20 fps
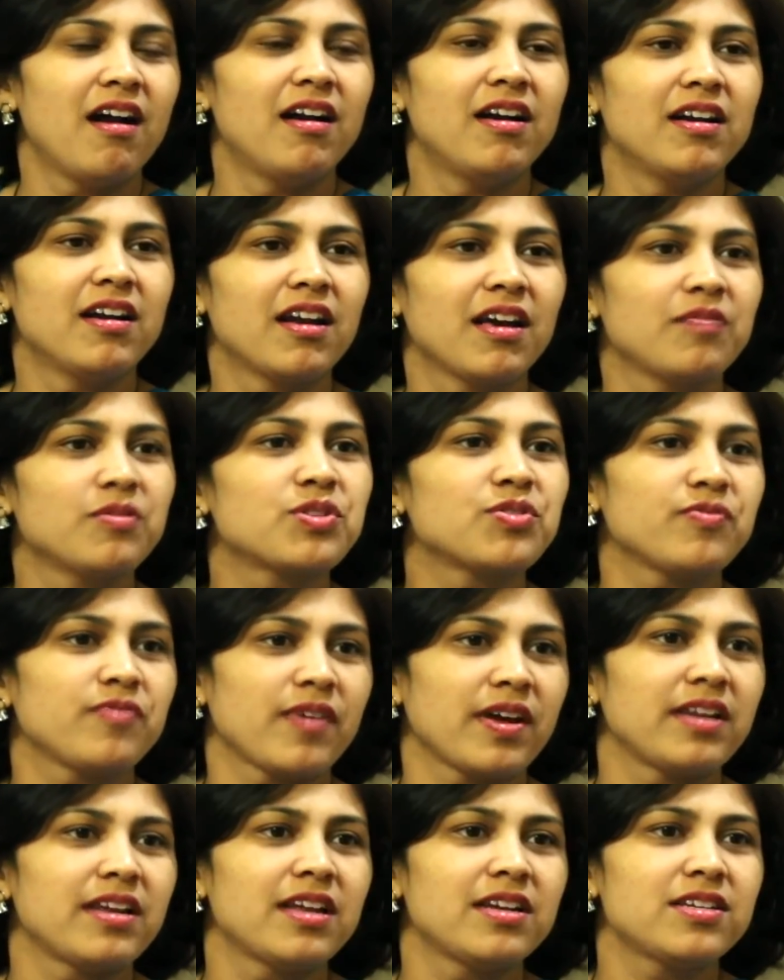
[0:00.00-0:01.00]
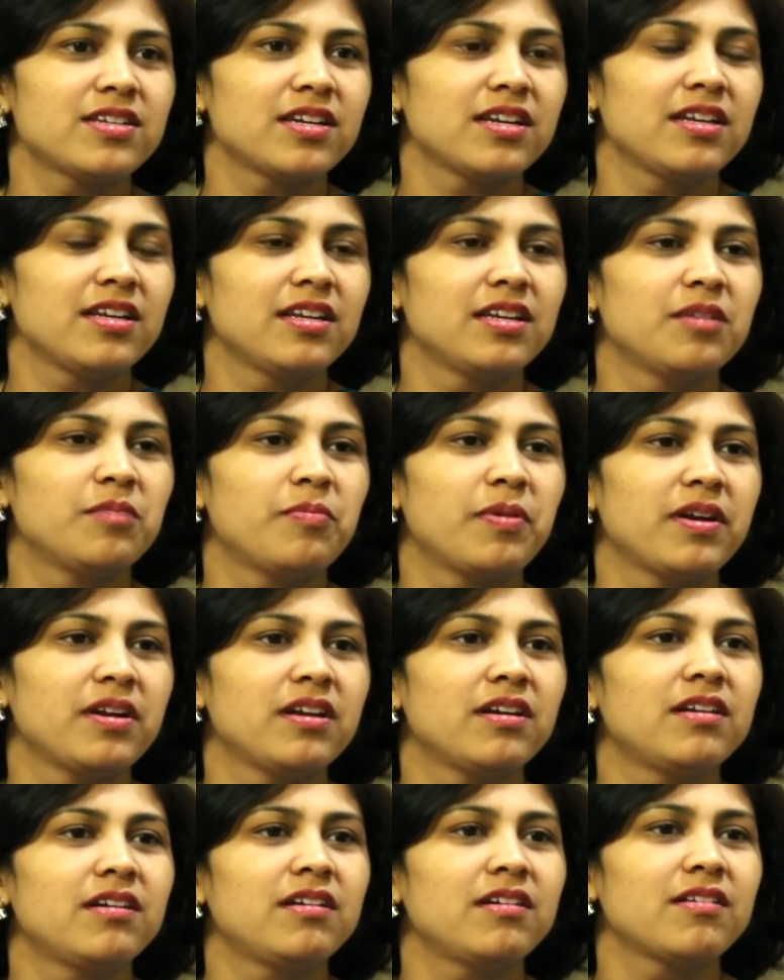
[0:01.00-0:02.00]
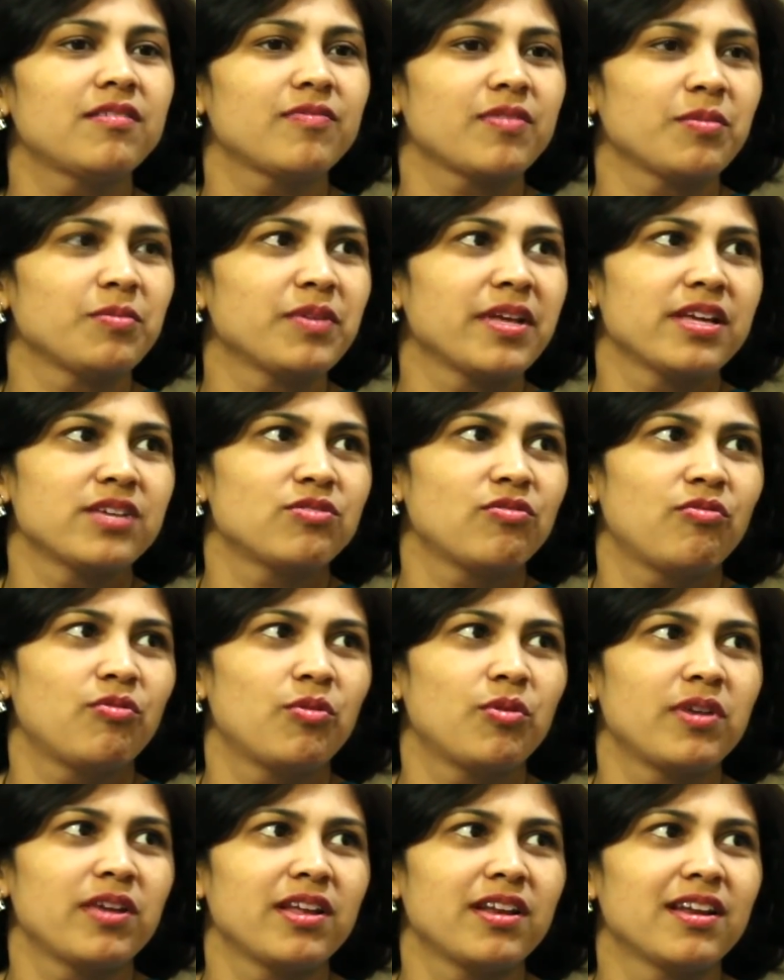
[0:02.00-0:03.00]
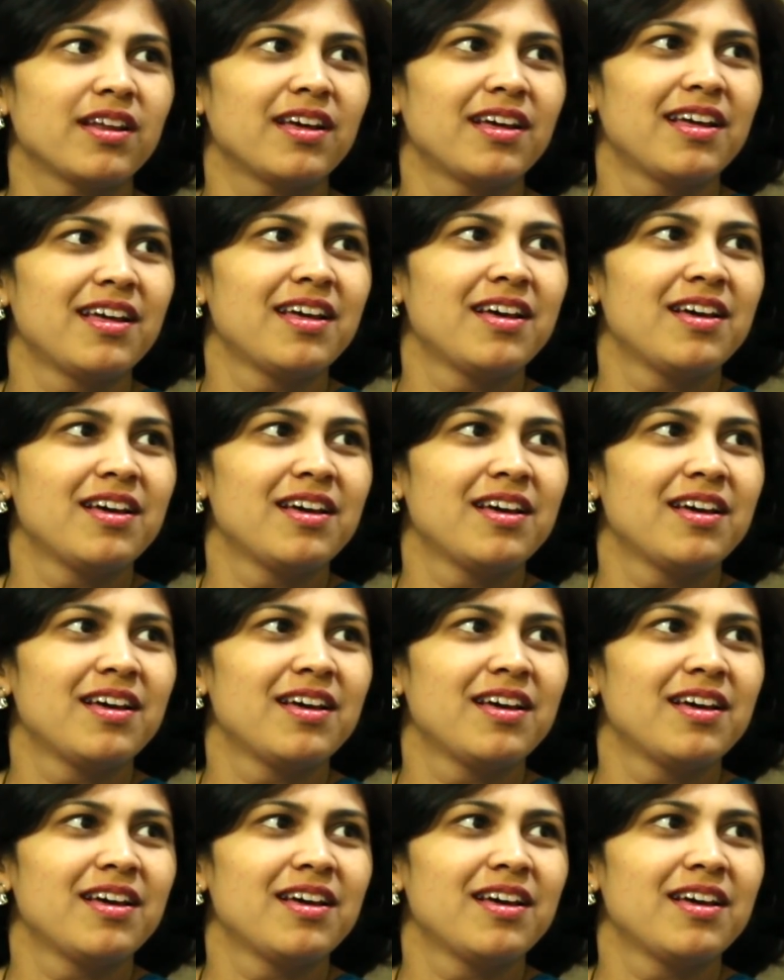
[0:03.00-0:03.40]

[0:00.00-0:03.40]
and I was financially independent from the age of 14.